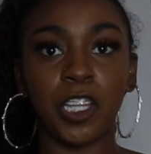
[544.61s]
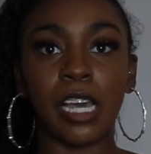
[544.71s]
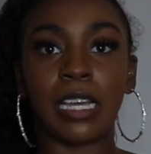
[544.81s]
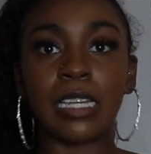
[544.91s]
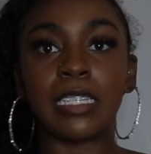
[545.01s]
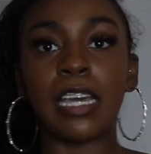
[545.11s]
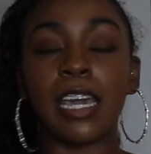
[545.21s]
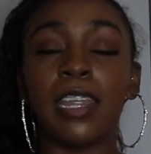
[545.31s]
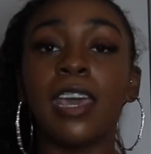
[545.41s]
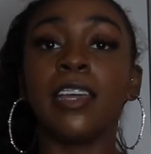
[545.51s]
Like I
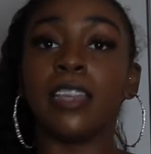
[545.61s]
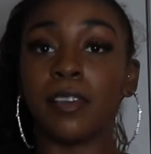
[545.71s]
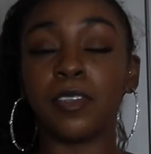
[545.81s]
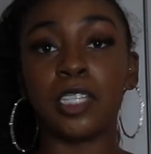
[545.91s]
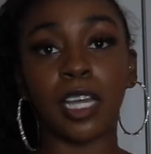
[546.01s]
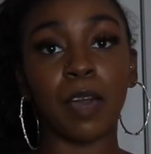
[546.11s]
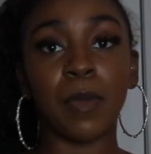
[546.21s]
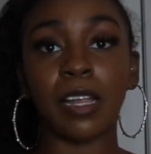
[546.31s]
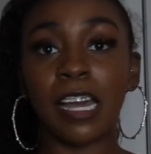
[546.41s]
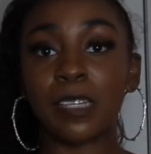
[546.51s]
said, definitely check out
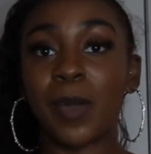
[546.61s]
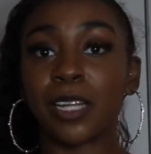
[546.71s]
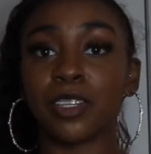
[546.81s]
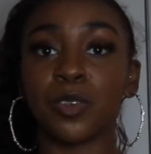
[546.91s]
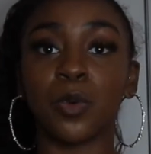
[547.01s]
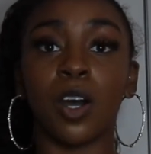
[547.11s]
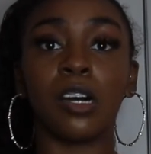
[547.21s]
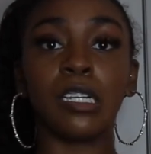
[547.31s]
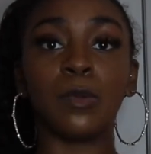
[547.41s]
my last back to school haul.